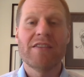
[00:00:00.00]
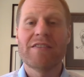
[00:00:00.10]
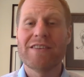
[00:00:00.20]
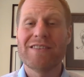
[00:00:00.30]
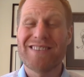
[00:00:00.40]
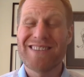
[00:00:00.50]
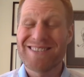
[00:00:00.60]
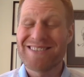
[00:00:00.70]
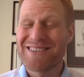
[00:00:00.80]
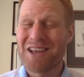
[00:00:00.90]
this
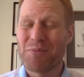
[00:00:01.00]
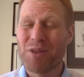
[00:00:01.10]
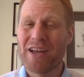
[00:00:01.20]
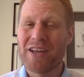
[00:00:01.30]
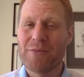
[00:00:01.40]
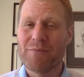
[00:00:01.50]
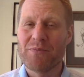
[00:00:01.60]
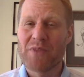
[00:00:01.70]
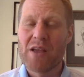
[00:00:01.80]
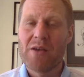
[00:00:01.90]
does not apply to you.
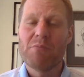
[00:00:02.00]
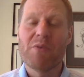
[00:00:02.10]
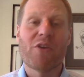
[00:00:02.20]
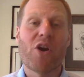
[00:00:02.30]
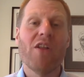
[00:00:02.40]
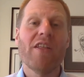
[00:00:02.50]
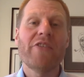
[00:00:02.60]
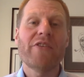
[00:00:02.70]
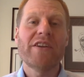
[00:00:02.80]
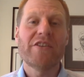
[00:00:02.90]
But for all
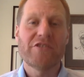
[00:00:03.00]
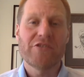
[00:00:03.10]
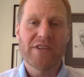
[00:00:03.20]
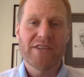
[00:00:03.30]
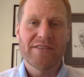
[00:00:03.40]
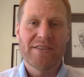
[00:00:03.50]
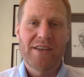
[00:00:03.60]
other industries,